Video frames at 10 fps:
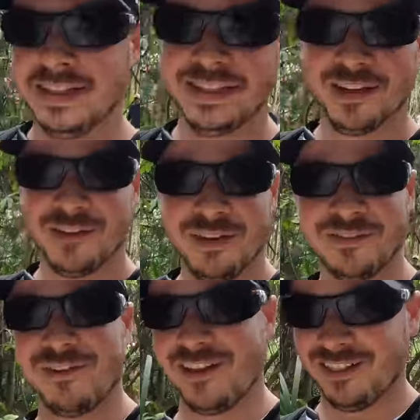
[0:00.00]
you're gonna wanna
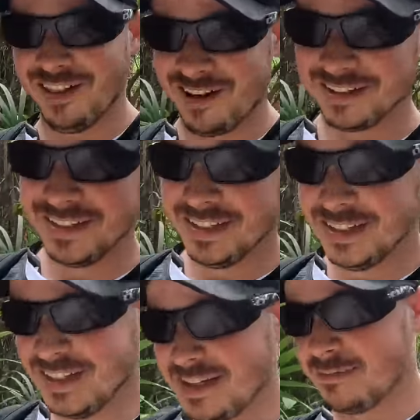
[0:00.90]
follow along.
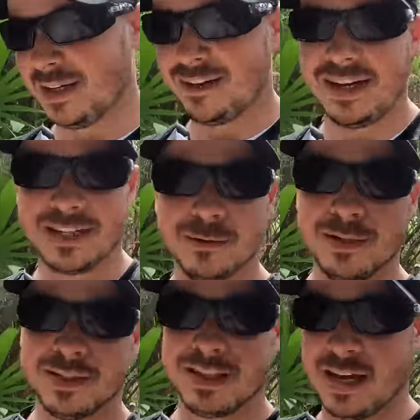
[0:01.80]
But our next
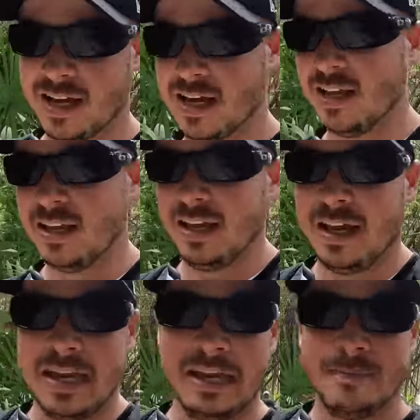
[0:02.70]
one's
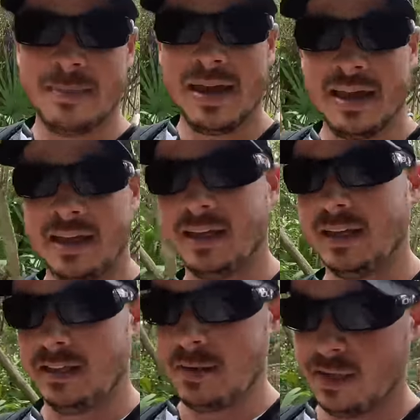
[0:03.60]
in May
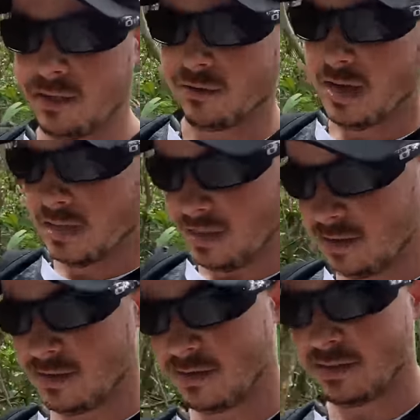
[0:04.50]
in the Mediterranean.
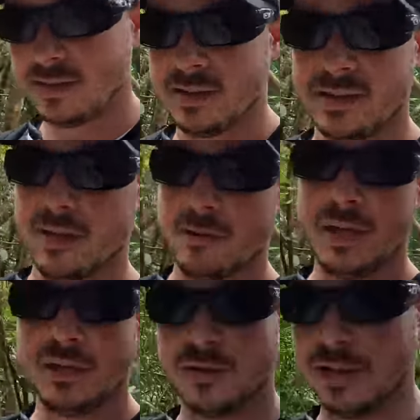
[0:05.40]
So
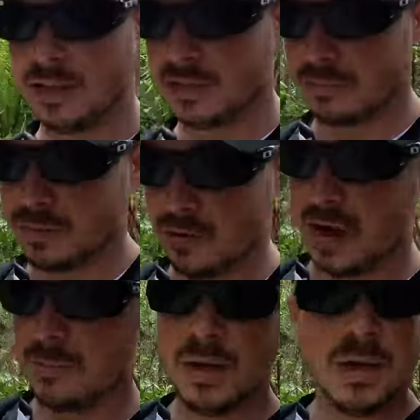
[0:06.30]
make sure to like and
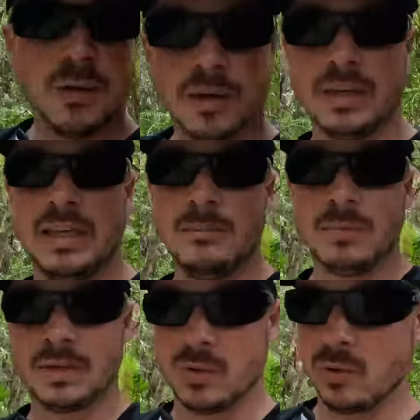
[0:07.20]
subscribe. We're gonna keep
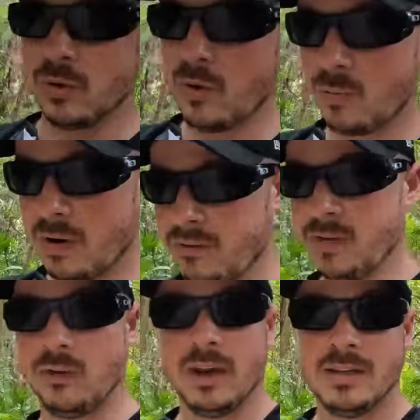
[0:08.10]
this tour going. We're having a
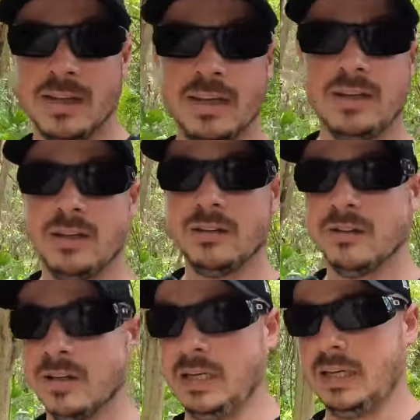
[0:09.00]
great day
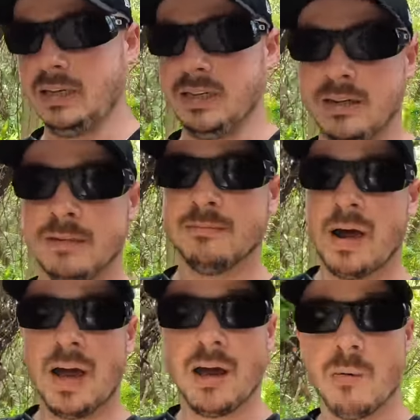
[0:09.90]
here in
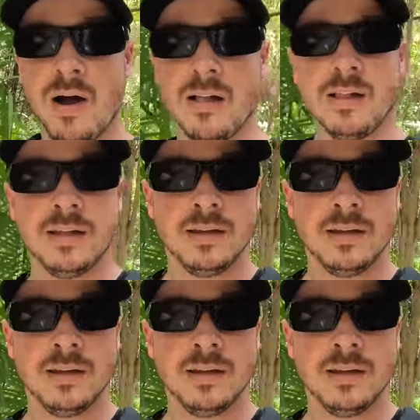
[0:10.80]
Mahahual.